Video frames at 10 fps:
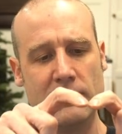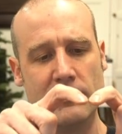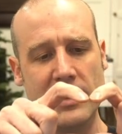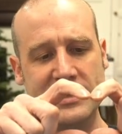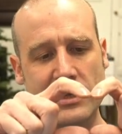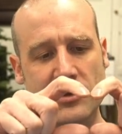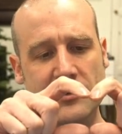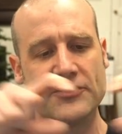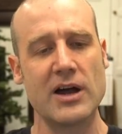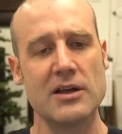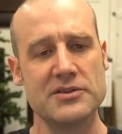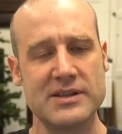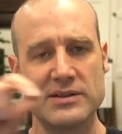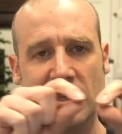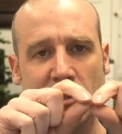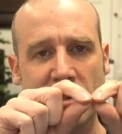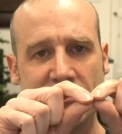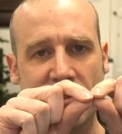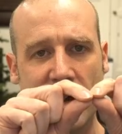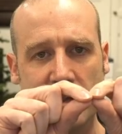downloaded the files, there's a little bit of
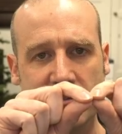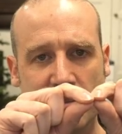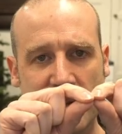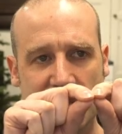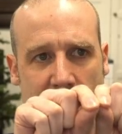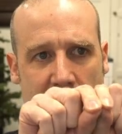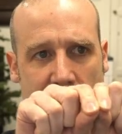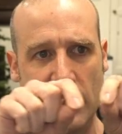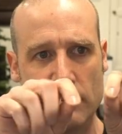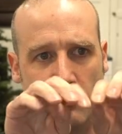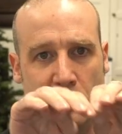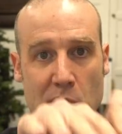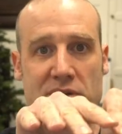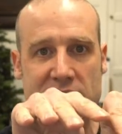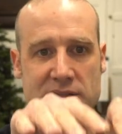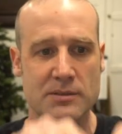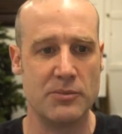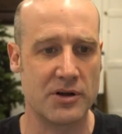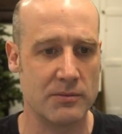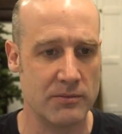file information burnt into the
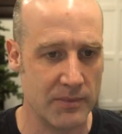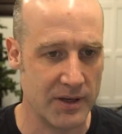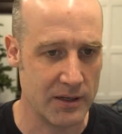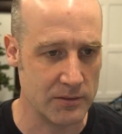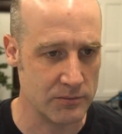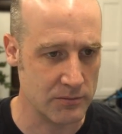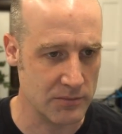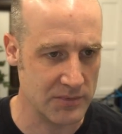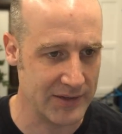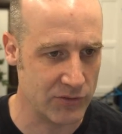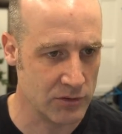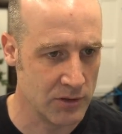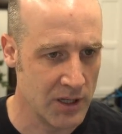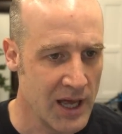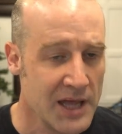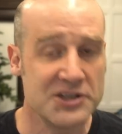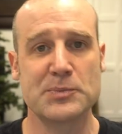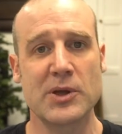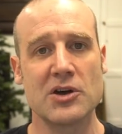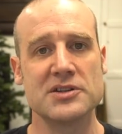bottom level, just
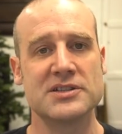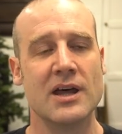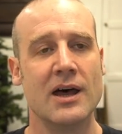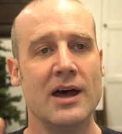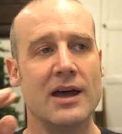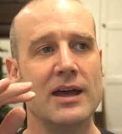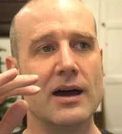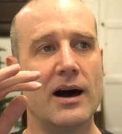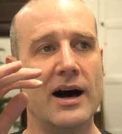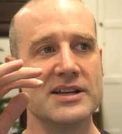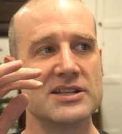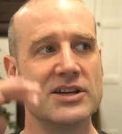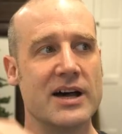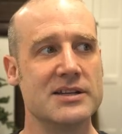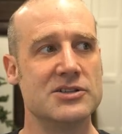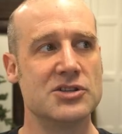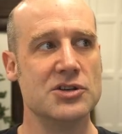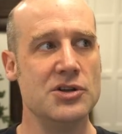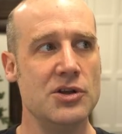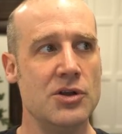because I decided to
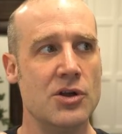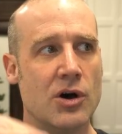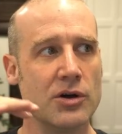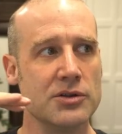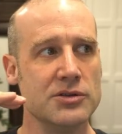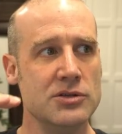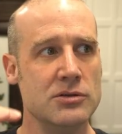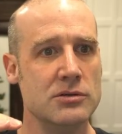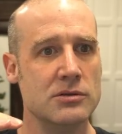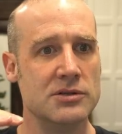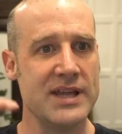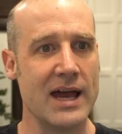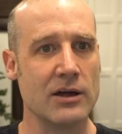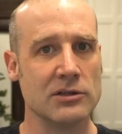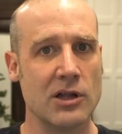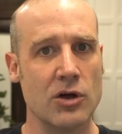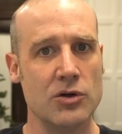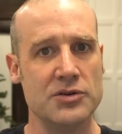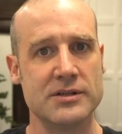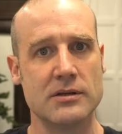not
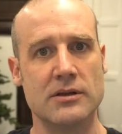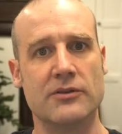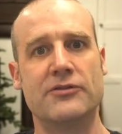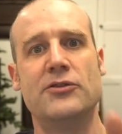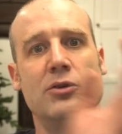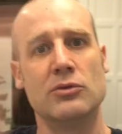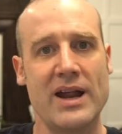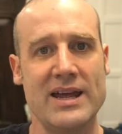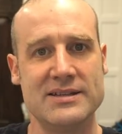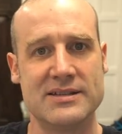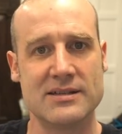download the full res